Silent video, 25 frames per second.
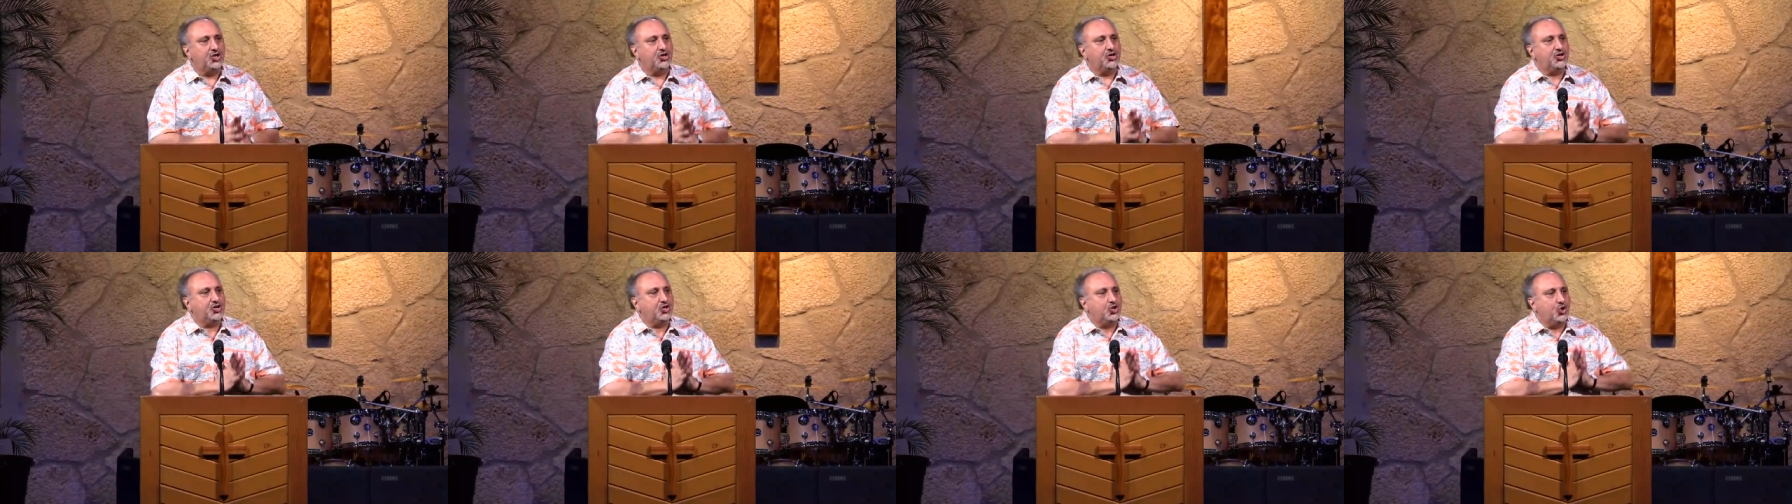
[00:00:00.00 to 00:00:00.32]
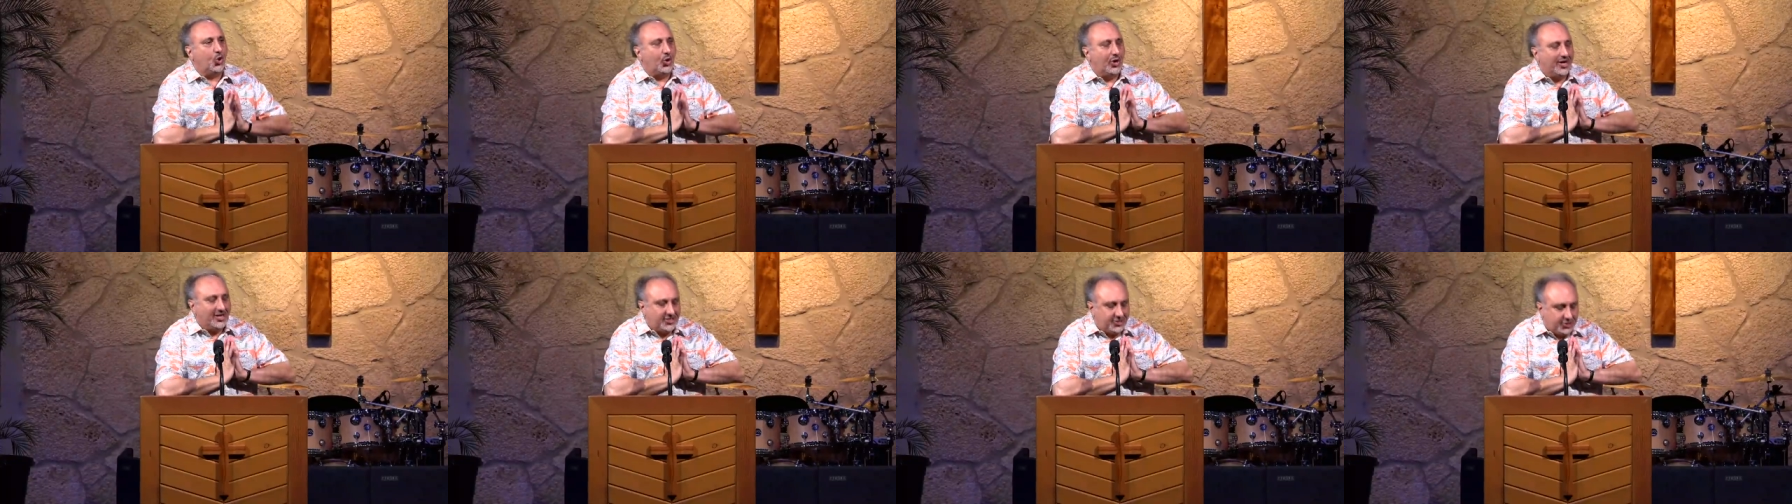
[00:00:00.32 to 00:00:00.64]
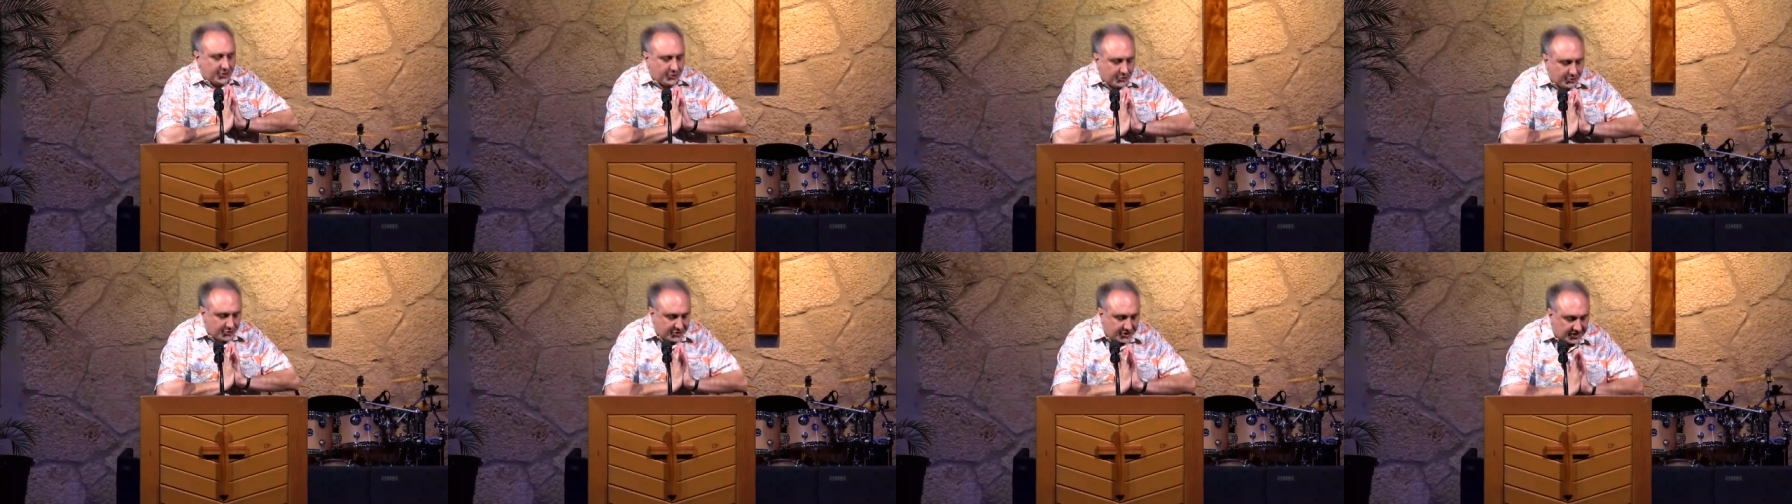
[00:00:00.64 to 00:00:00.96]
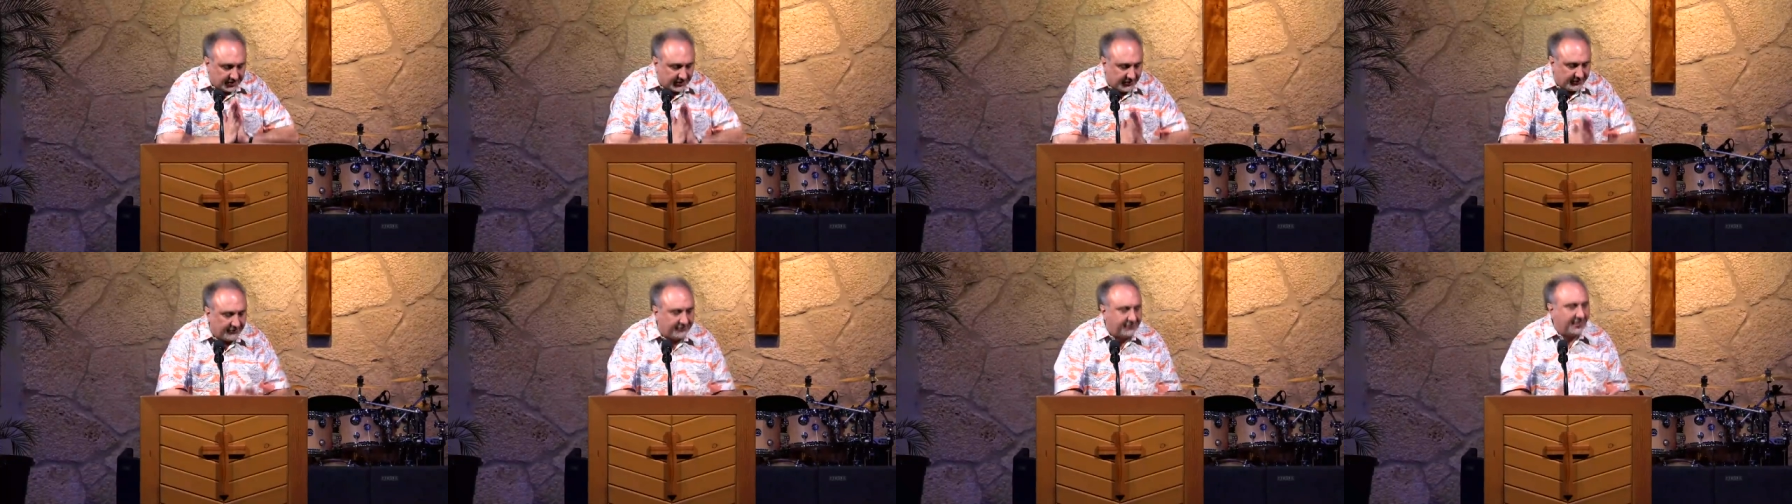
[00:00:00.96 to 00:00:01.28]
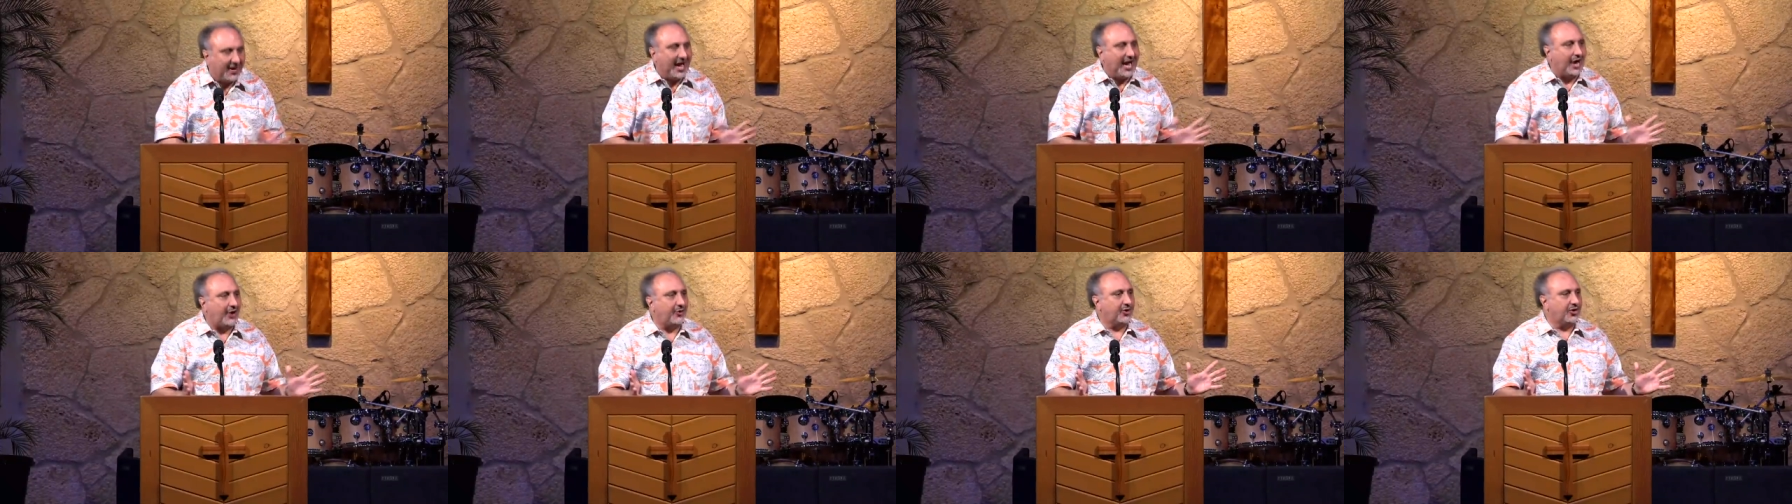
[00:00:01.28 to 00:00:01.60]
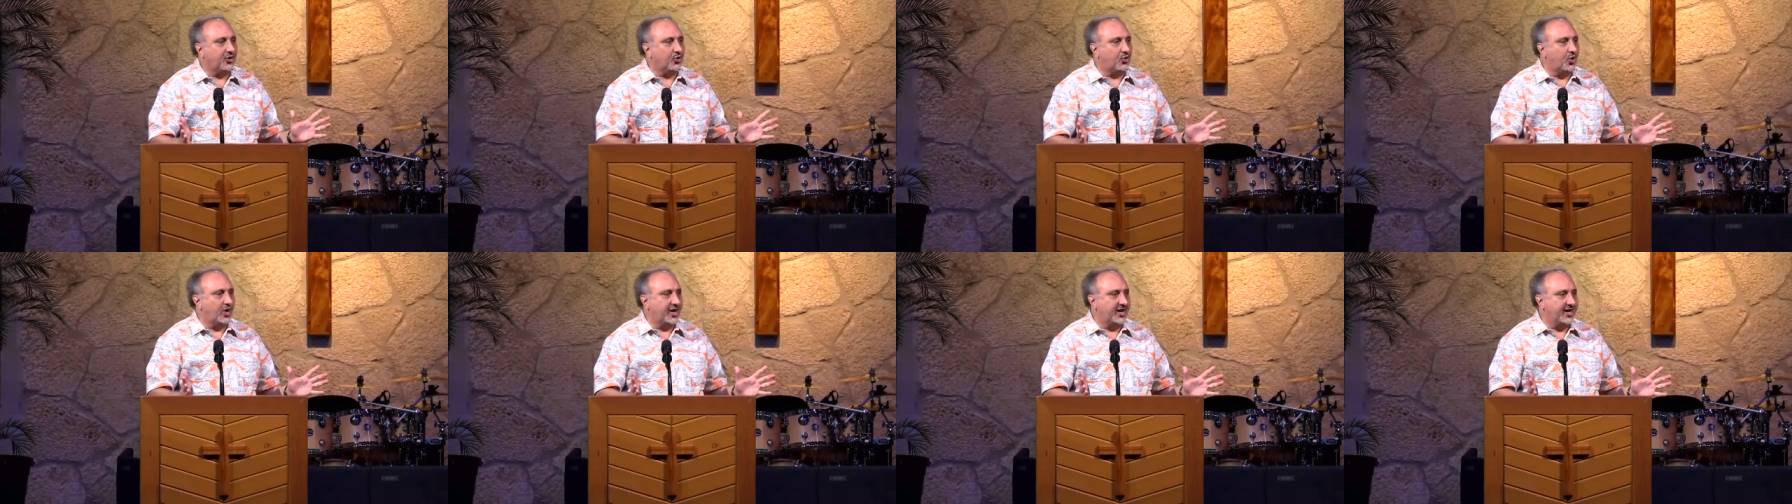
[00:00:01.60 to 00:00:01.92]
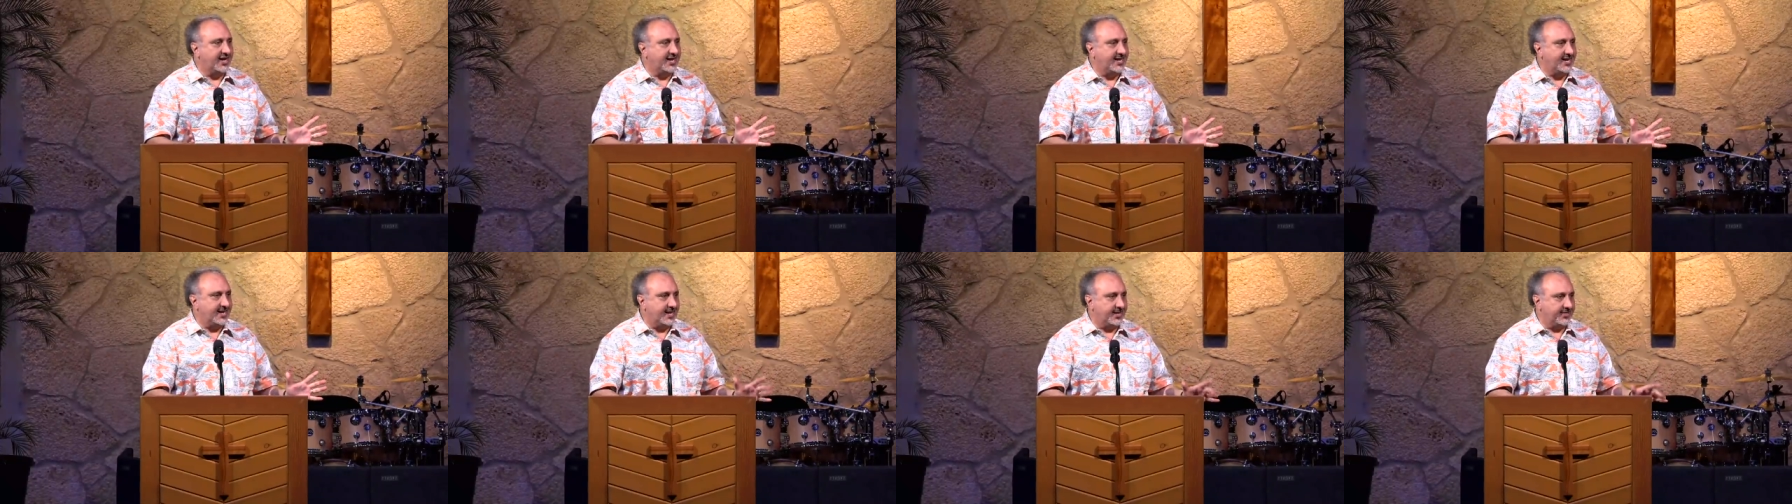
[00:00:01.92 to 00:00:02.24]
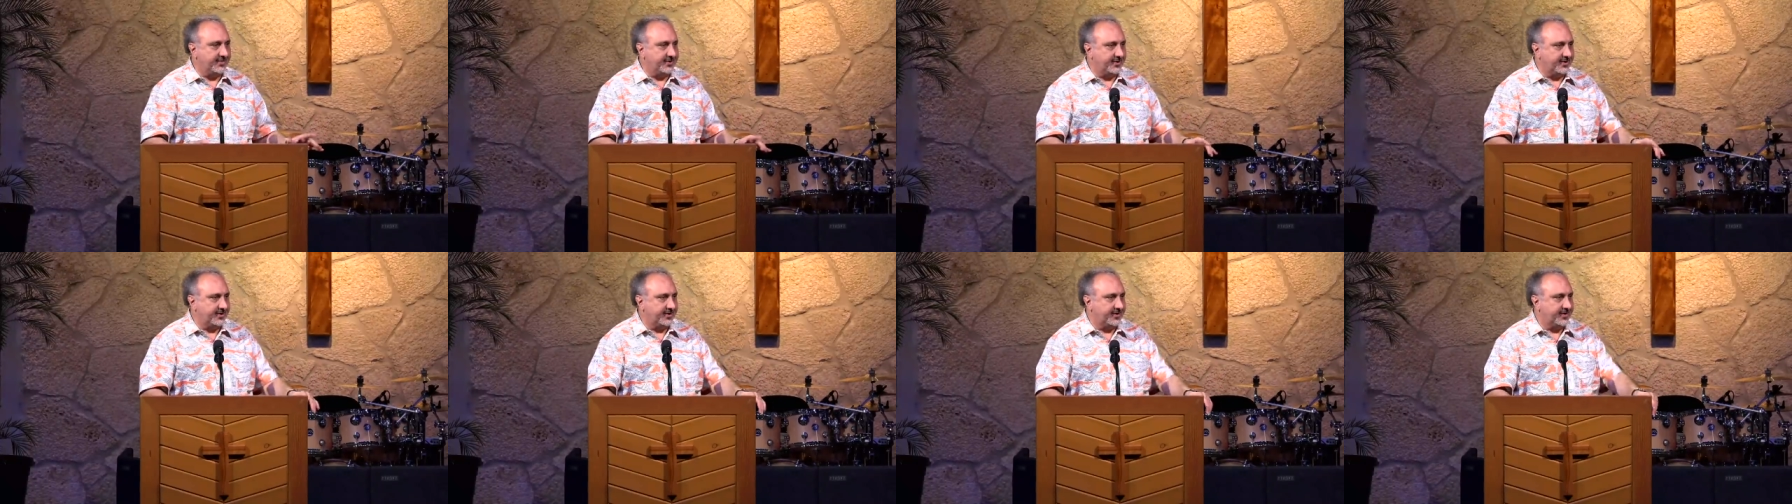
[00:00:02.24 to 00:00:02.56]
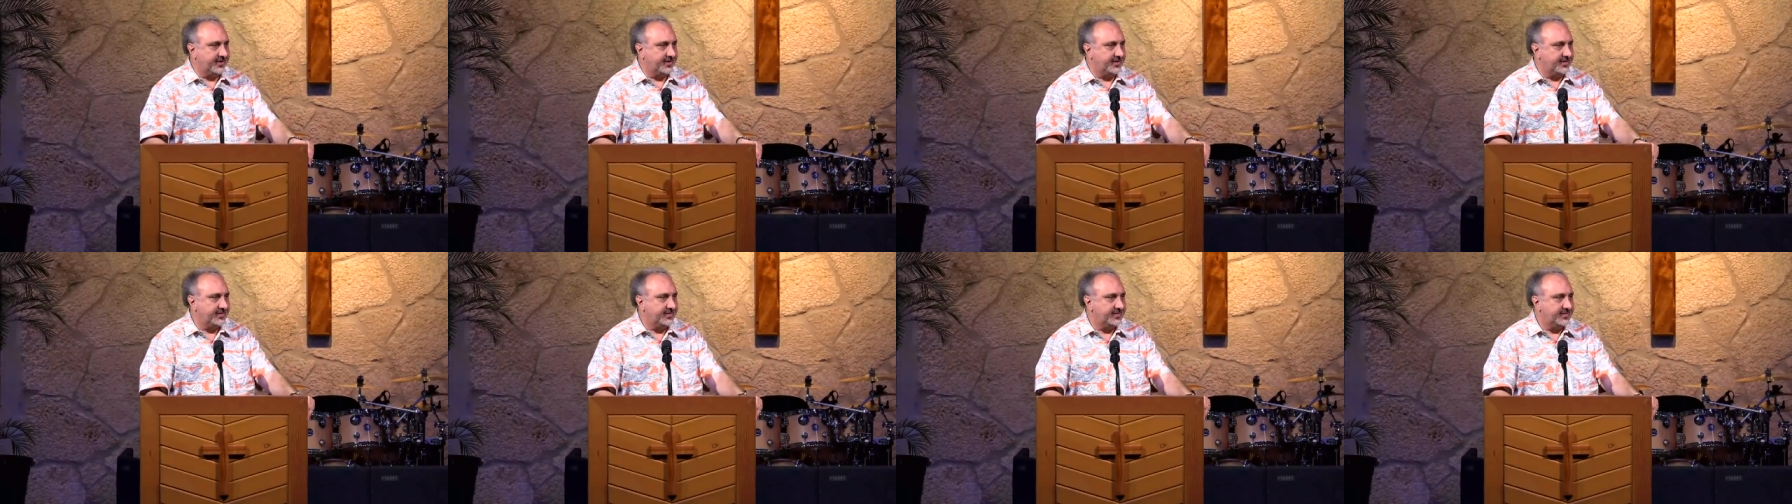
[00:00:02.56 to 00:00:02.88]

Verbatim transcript: you're going to devour one another.